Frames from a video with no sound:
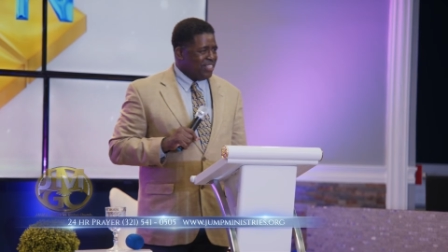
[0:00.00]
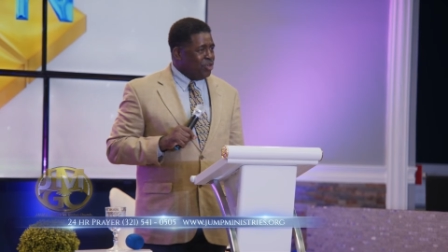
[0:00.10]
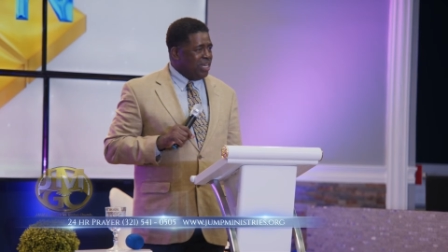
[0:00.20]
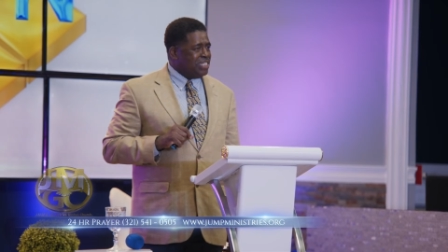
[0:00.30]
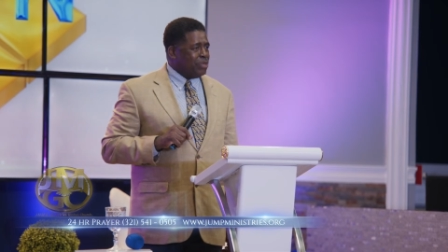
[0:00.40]

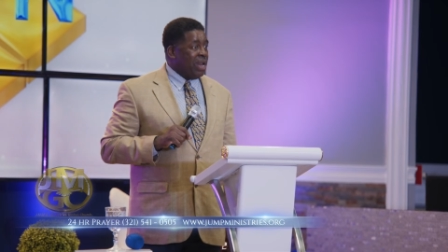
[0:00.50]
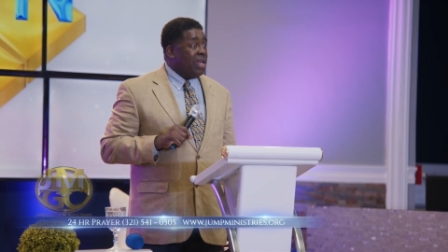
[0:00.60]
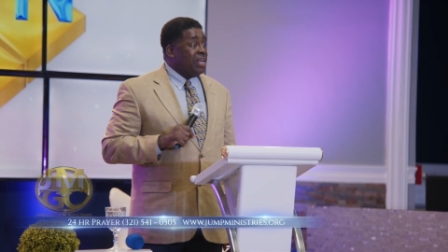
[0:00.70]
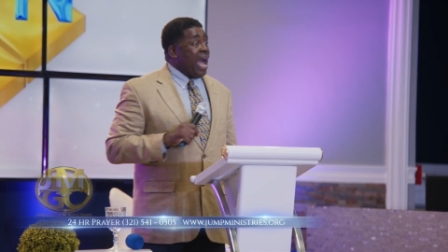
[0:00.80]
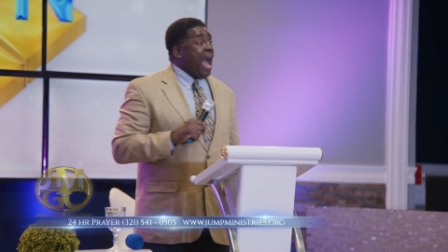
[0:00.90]
You didn't see it.
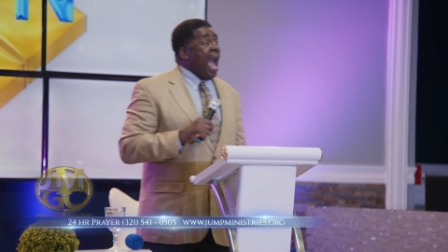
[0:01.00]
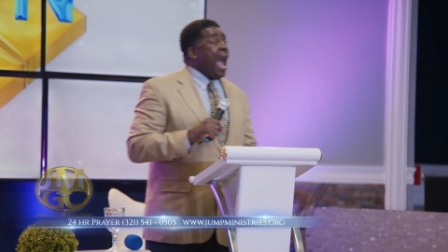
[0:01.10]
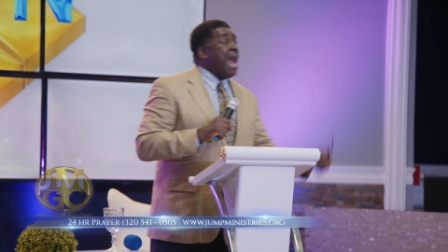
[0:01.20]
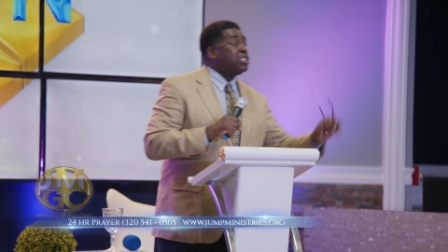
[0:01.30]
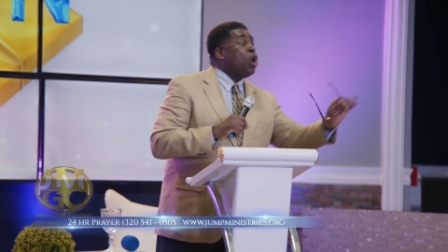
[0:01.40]
I, I,
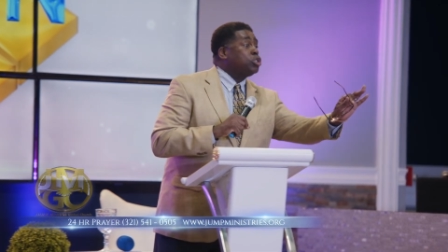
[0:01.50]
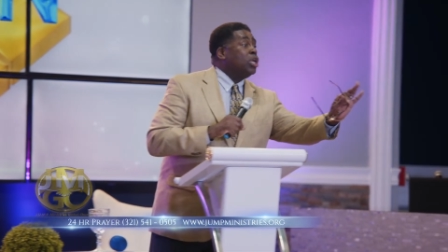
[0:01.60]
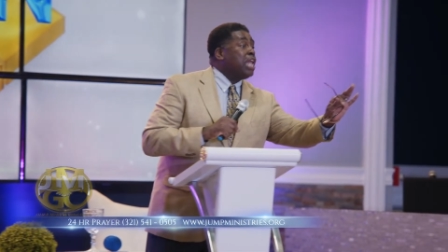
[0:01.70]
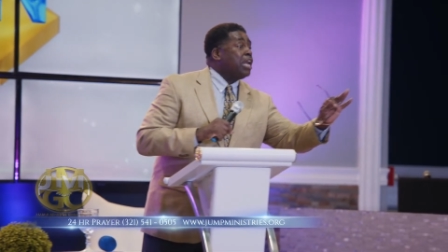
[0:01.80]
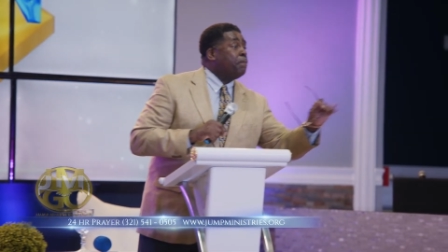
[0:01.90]
I talked
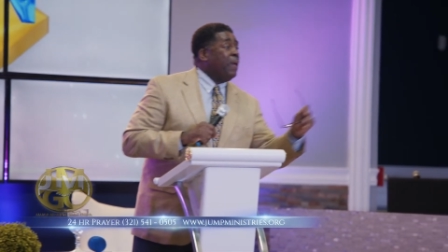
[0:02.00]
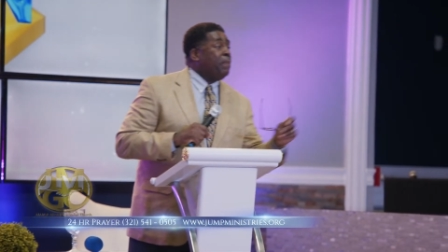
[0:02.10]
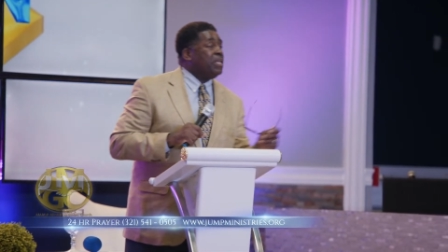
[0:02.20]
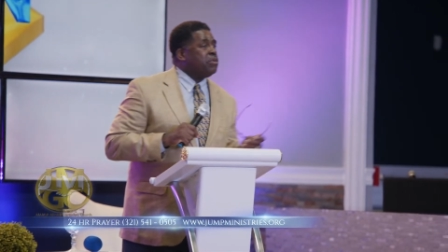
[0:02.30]
to a lot of people.